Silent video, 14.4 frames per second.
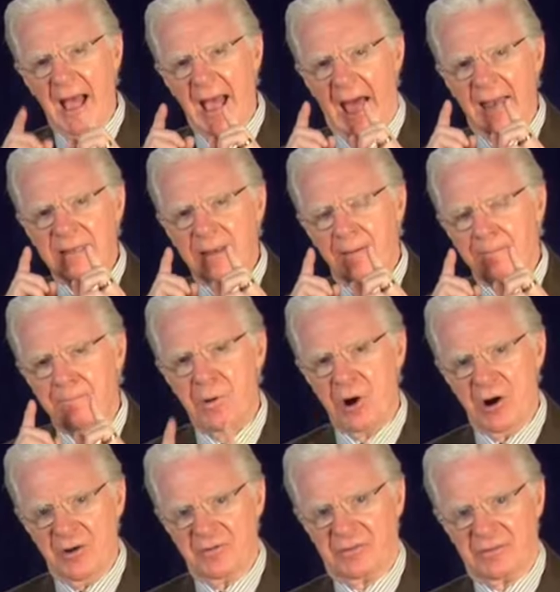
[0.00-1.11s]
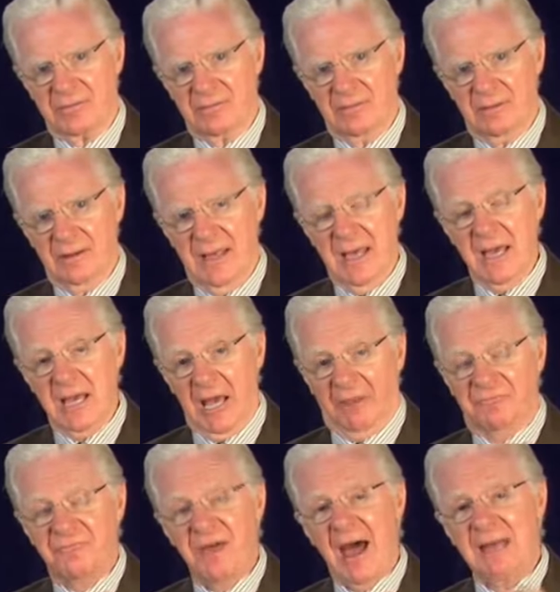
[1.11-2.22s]
at birth.
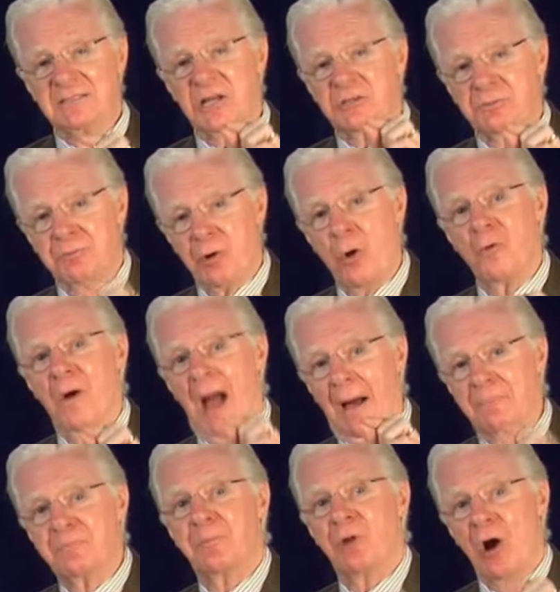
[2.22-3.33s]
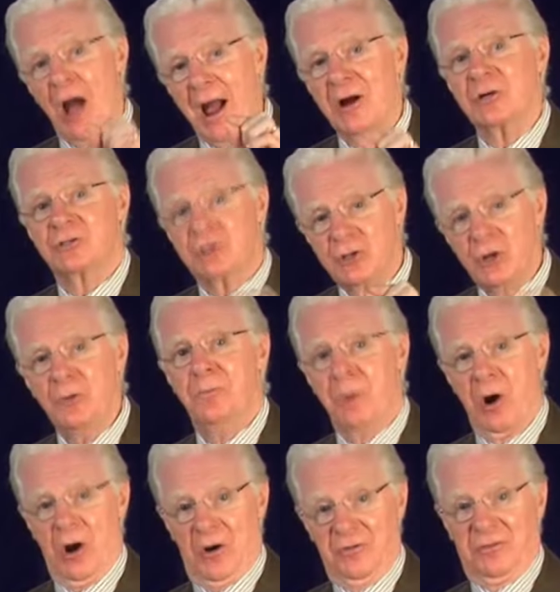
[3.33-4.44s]
In fact, it's programmed prior to
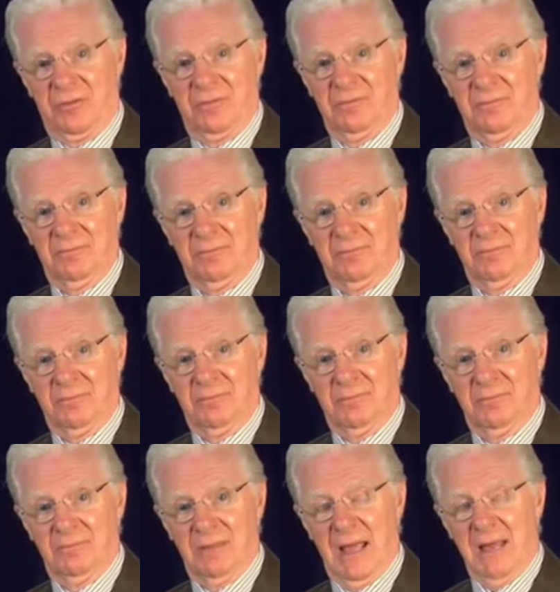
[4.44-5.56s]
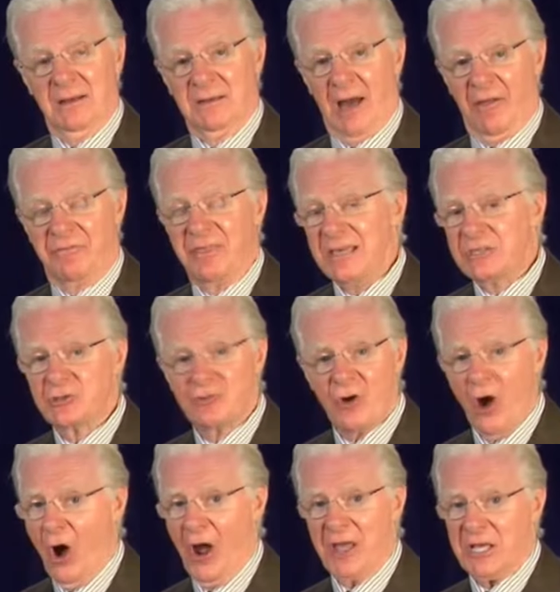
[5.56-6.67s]
birth. Now, this
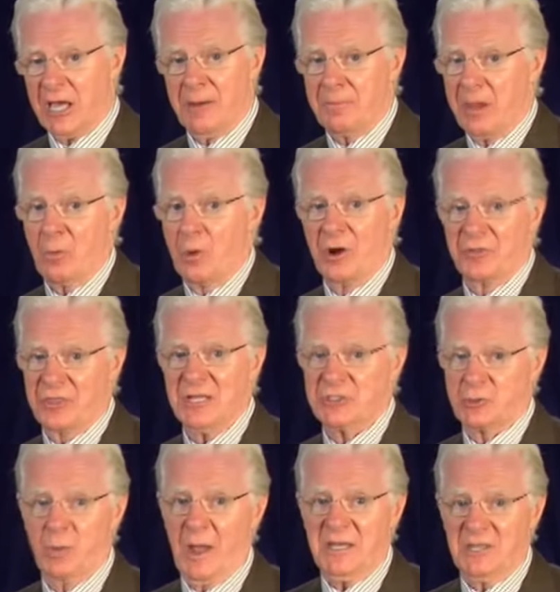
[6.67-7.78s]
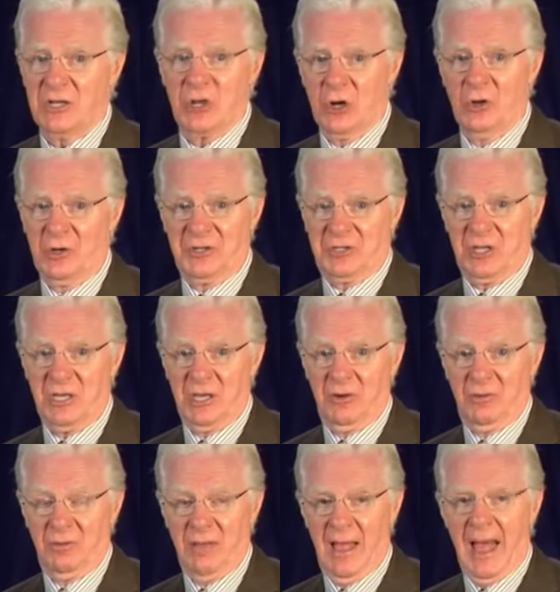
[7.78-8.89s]
drawing can be worth its weight in gold to
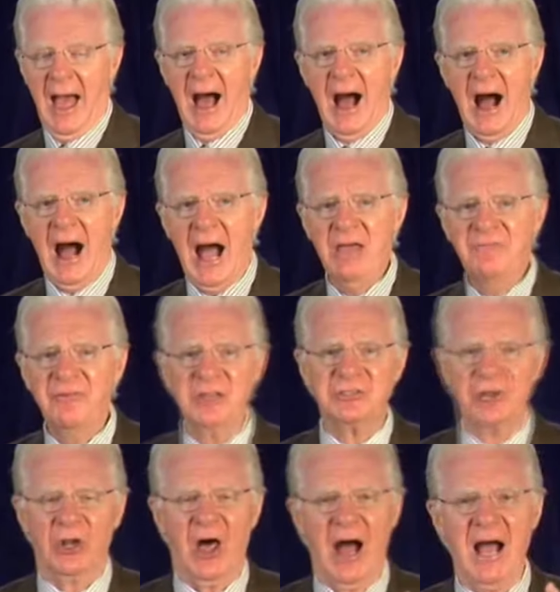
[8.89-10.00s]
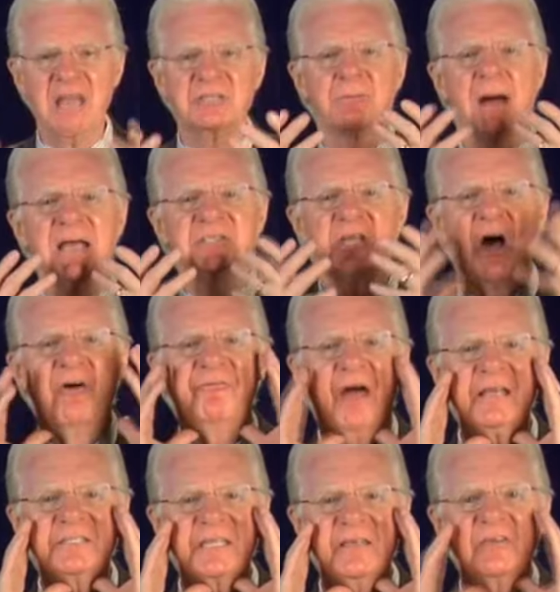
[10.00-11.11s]
you. I visualize myself,
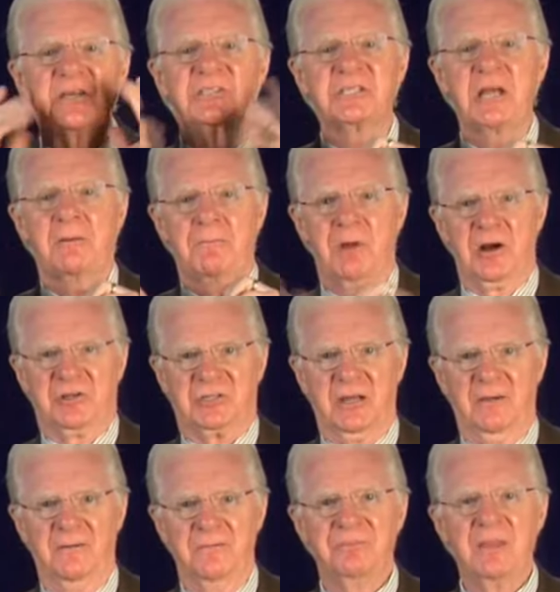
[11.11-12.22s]
I see the stick person.